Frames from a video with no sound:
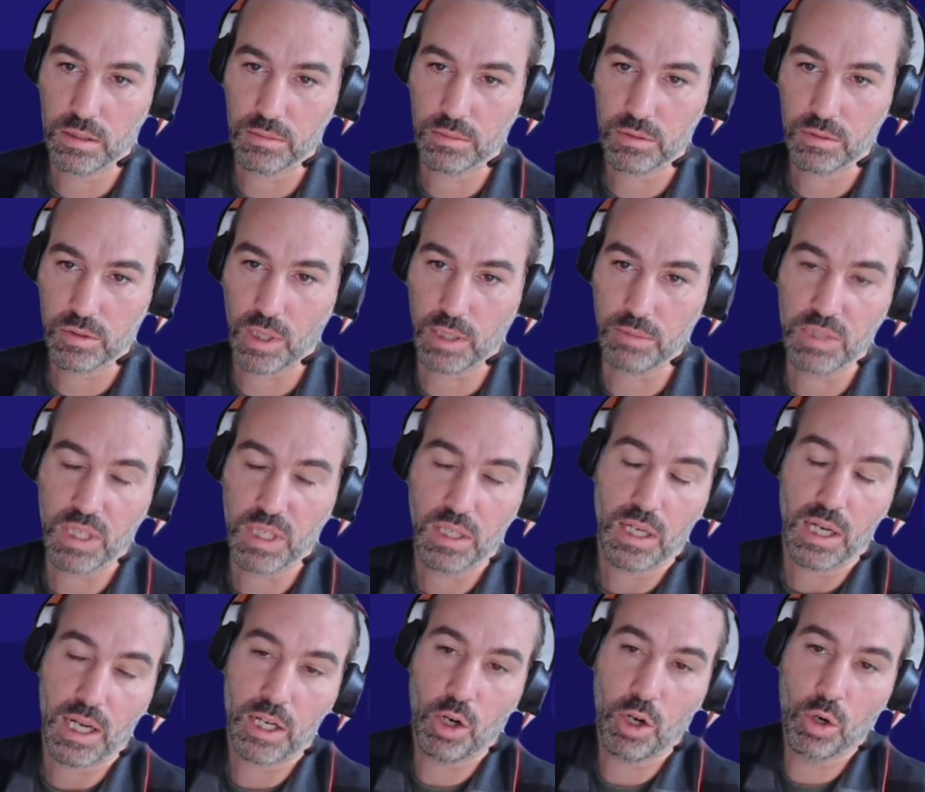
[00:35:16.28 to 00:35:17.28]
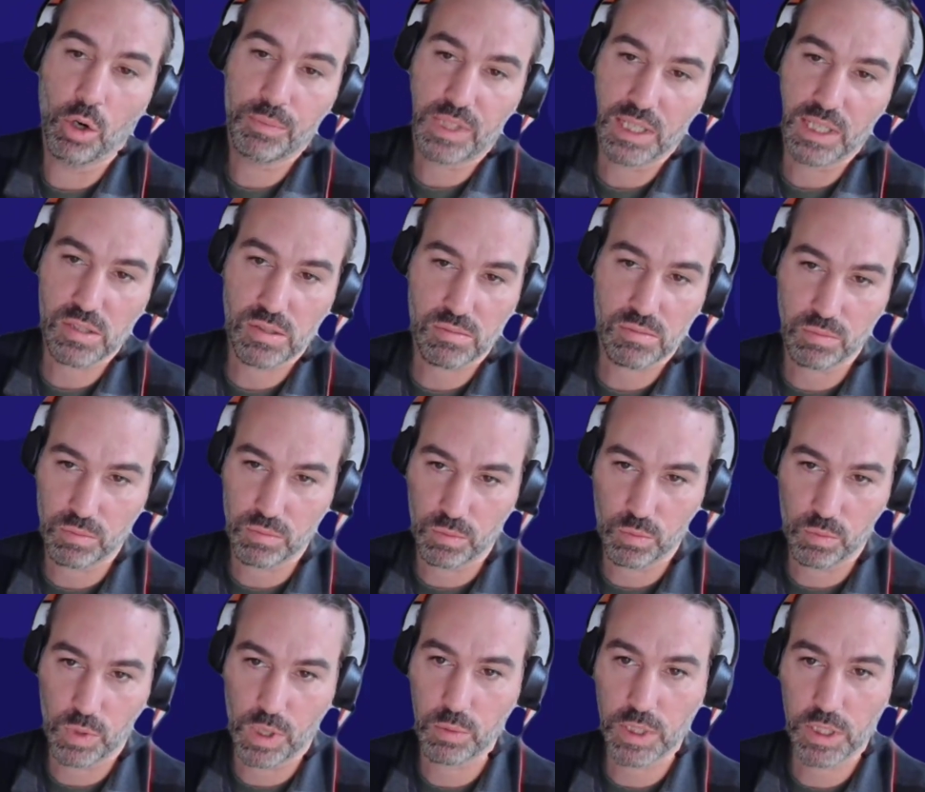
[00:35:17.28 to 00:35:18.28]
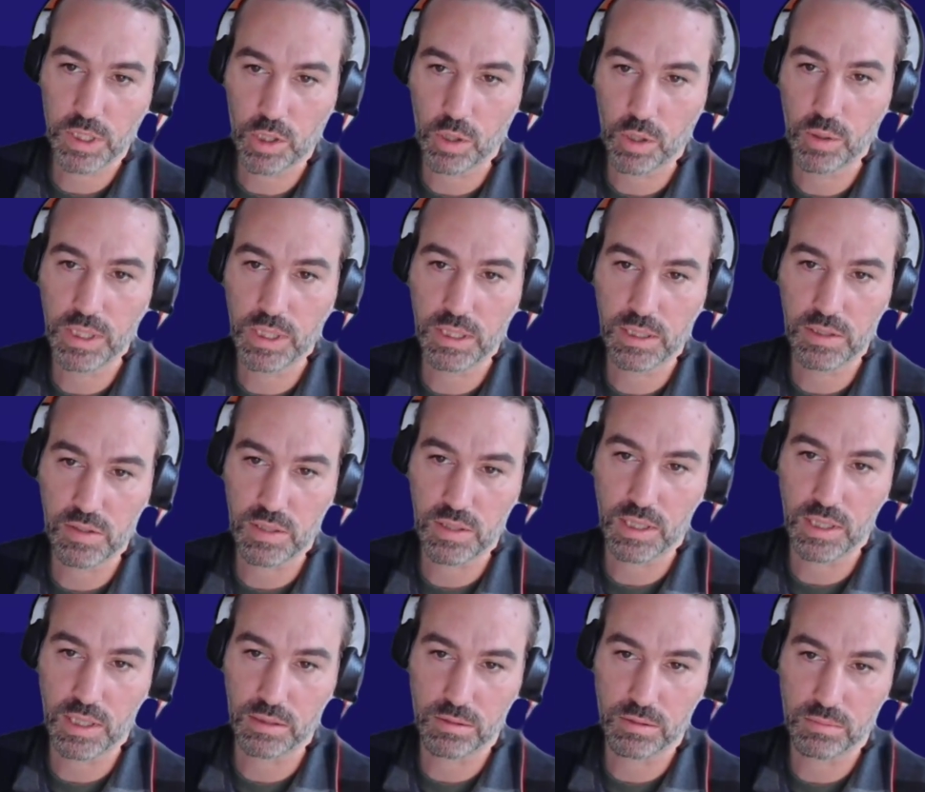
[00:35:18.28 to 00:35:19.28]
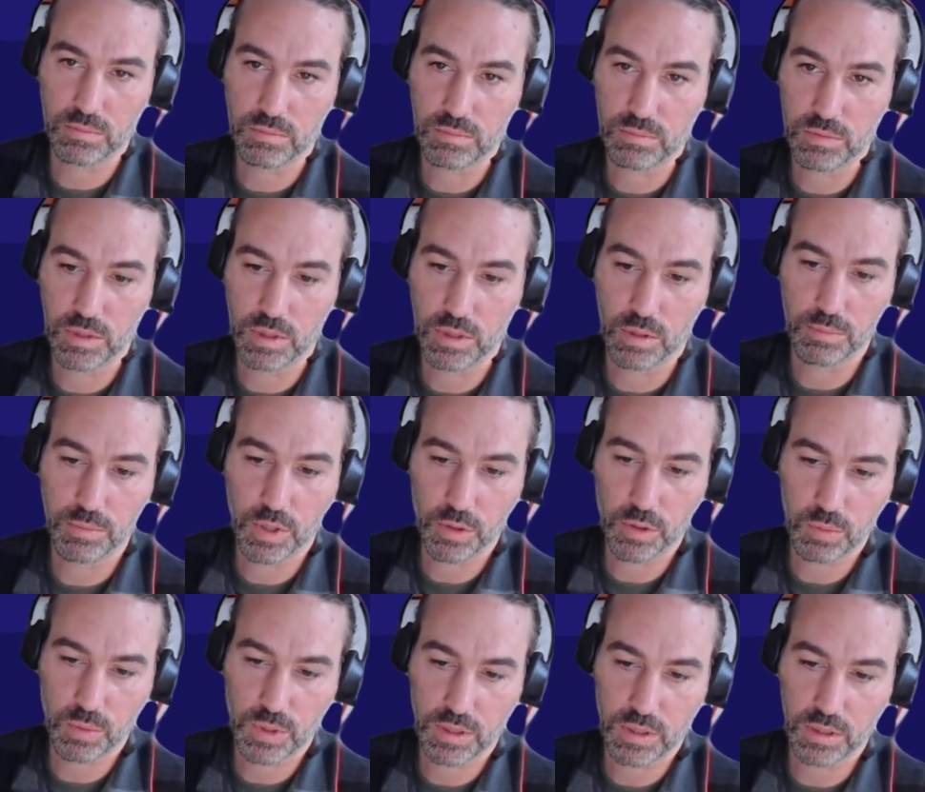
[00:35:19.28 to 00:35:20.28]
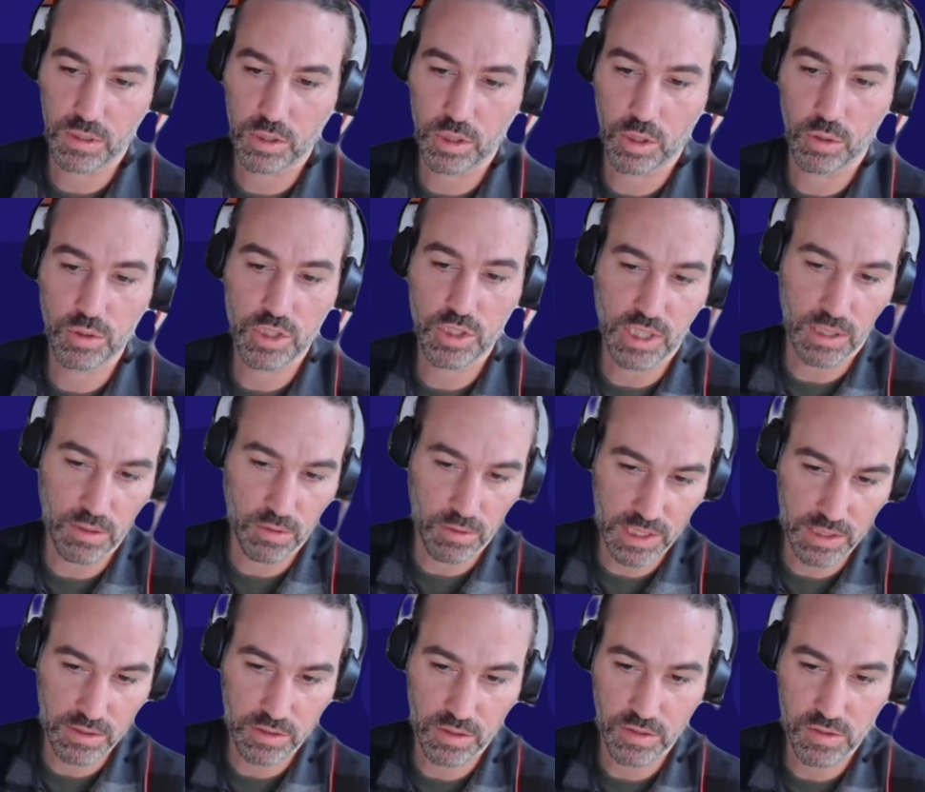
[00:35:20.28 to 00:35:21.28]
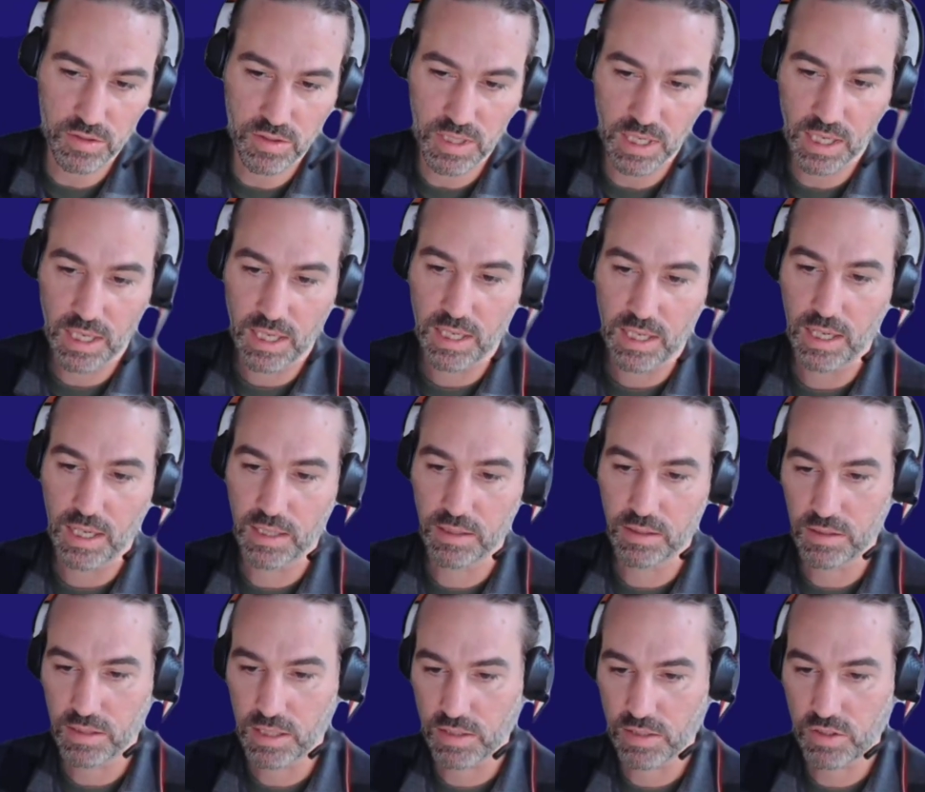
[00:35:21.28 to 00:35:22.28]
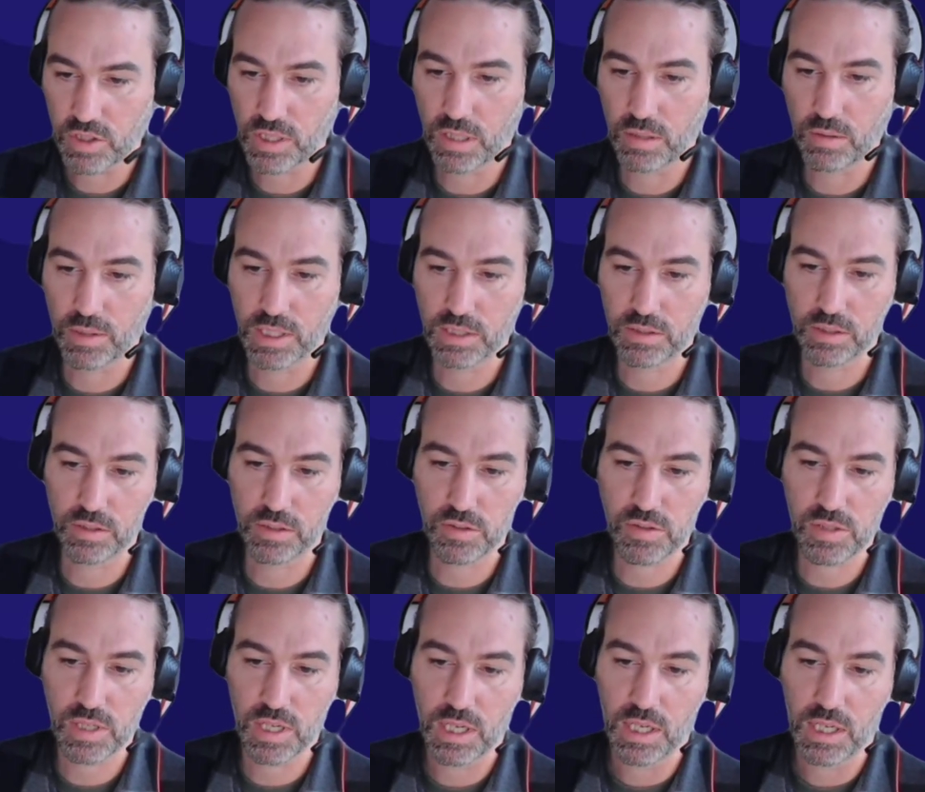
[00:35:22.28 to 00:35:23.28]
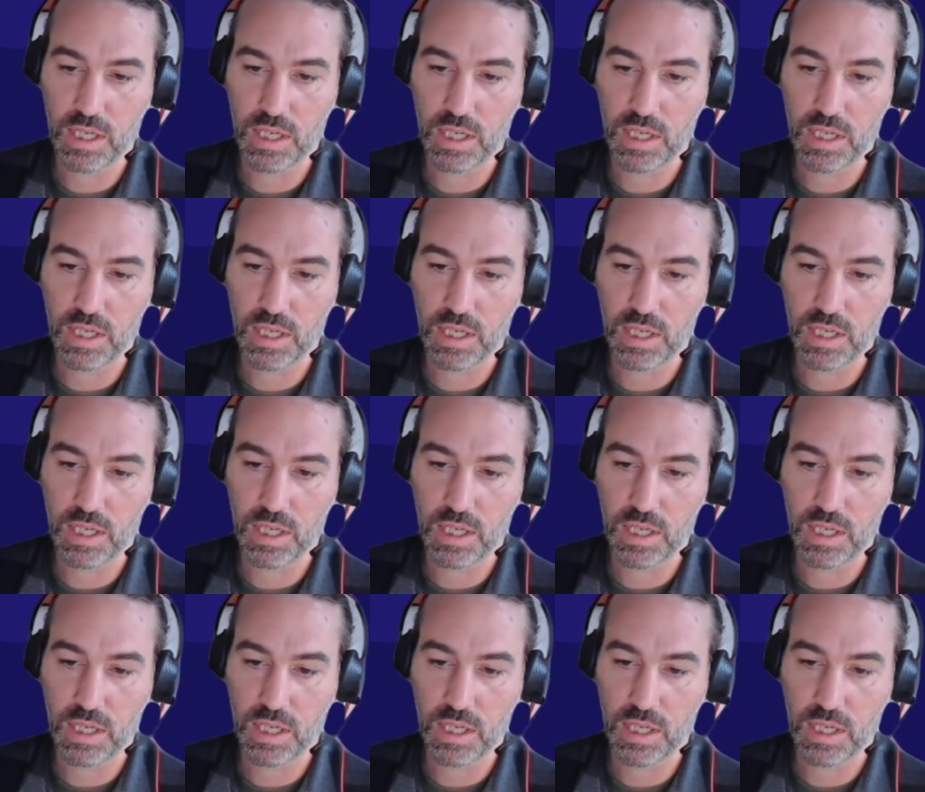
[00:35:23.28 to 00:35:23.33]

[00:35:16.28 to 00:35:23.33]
So I hope that's where we're going, is that, you know, both with the code generators and the test generators,